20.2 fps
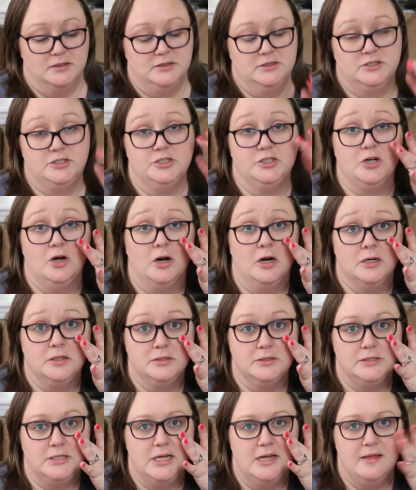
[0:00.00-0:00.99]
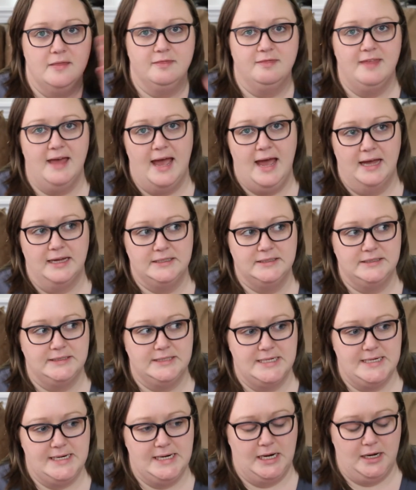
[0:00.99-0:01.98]
start that
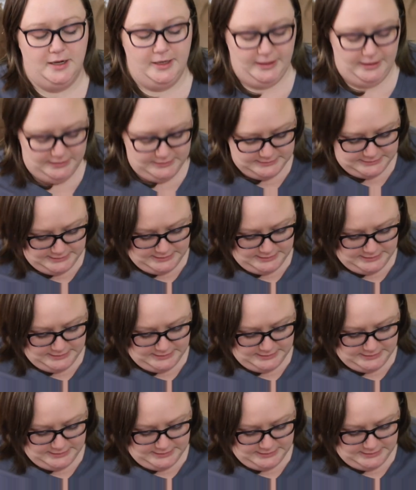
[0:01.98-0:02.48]
tonight.